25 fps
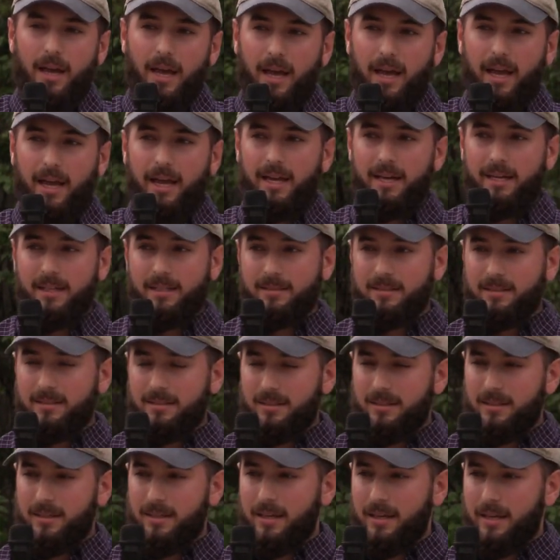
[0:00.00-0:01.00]
And
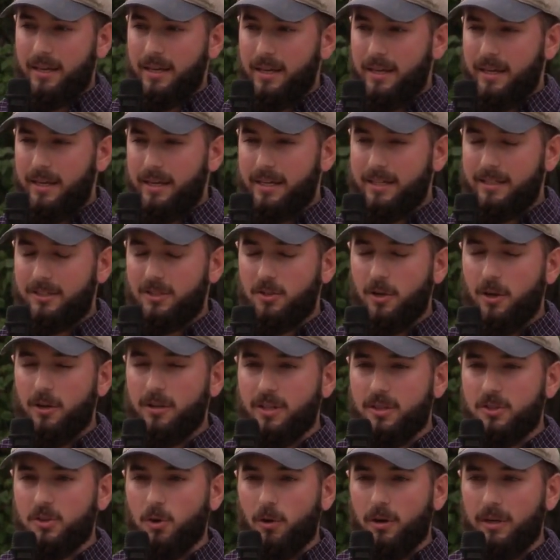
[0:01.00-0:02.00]
he
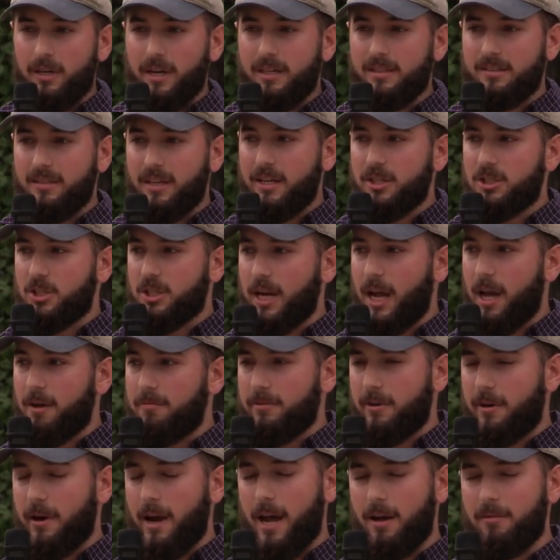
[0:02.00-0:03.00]
started this organization
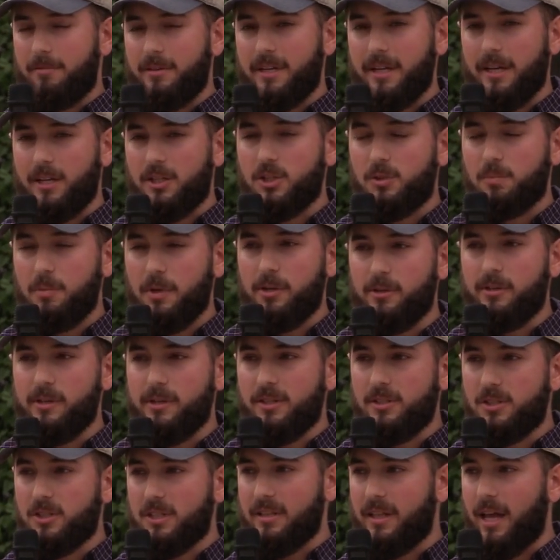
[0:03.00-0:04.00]
after having
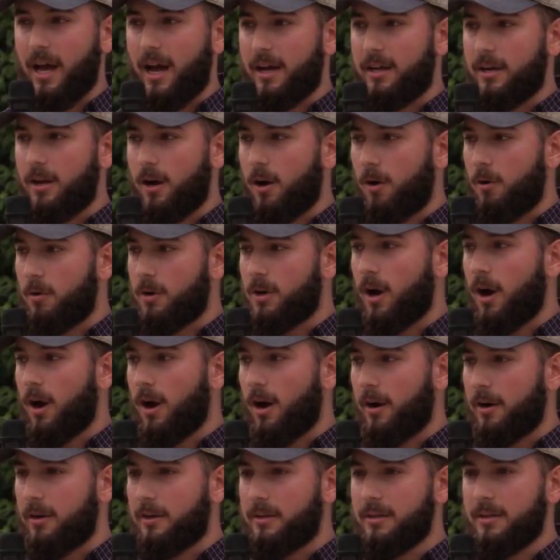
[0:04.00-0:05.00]
experience in the Idaho
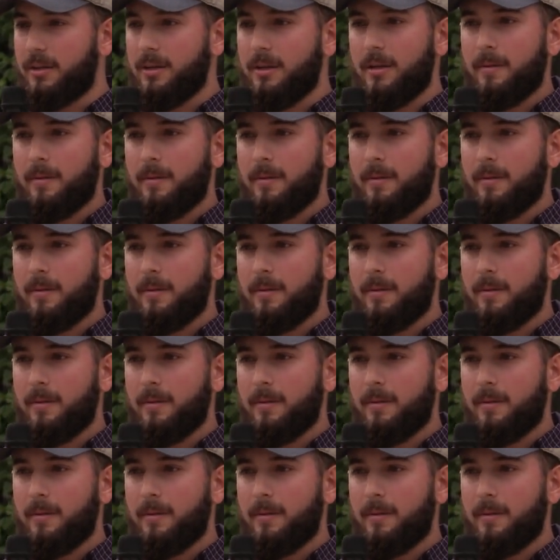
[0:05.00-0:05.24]
Guard.